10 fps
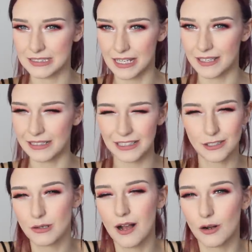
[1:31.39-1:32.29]
design.
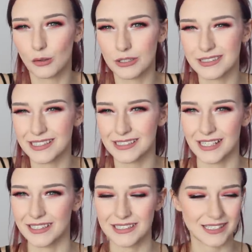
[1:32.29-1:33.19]
You can't call these
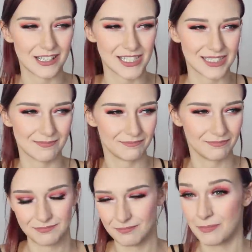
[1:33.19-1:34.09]
designs, they're just
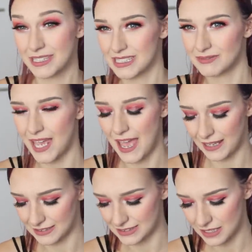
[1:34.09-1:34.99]
bits of
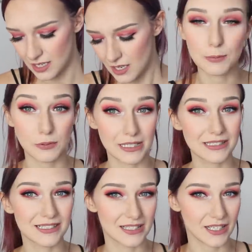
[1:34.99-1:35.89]
text. The
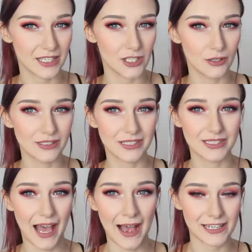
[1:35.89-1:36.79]
printers that he
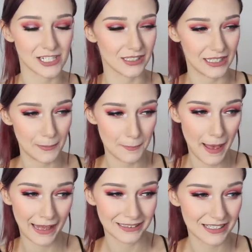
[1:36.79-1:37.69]
uses actually
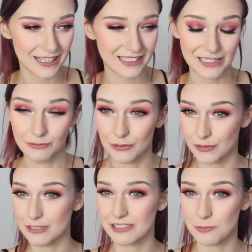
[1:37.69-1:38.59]
banned this and
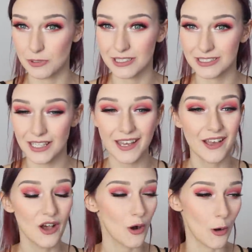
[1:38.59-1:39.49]
refused to print it
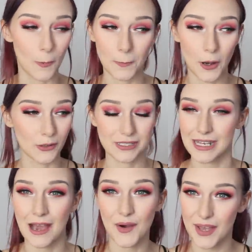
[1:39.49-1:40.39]
or
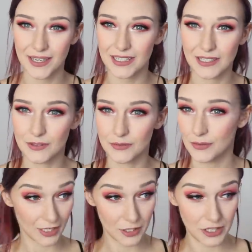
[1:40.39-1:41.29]
post out any of
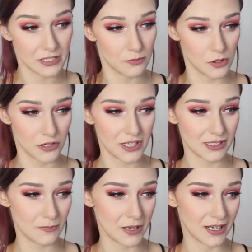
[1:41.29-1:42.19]
these
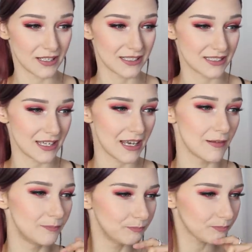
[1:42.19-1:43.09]
products because
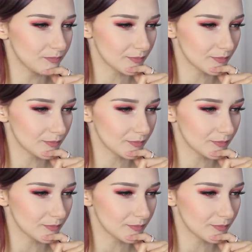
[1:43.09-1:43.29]
um,